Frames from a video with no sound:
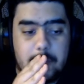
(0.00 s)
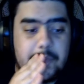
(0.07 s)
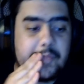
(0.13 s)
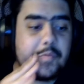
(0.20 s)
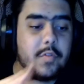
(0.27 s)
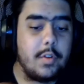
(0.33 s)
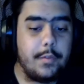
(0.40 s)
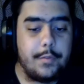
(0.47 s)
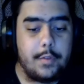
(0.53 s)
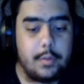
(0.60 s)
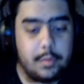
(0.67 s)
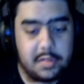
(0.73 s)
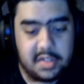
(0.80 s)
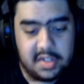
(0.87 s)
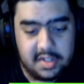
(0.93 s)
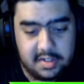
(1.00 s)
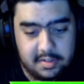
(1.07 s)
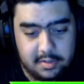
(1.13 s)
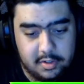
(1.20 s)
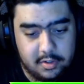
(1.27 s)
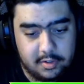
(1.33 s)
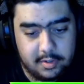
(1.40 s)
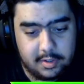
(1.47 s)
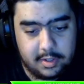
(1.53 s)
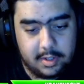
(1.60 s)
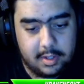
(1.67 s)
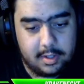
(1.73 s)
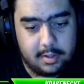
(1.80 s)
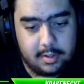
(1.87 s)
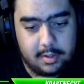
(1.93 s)
Refill again, just in
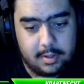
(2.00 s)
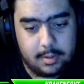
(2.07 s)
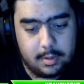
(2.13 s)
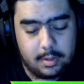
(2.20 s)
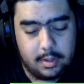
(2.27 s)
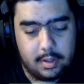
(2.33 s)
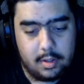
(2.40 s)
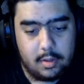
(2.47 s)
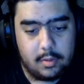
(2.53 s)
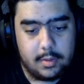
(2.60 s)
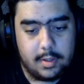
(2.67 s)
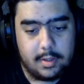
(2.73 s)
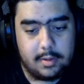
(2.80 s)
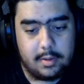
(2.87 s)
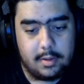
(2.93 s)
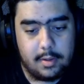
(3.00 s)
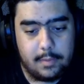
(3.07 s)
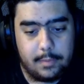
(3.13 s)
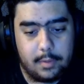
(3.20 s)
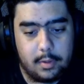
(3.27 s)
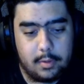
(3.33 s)
case. All that stuff here,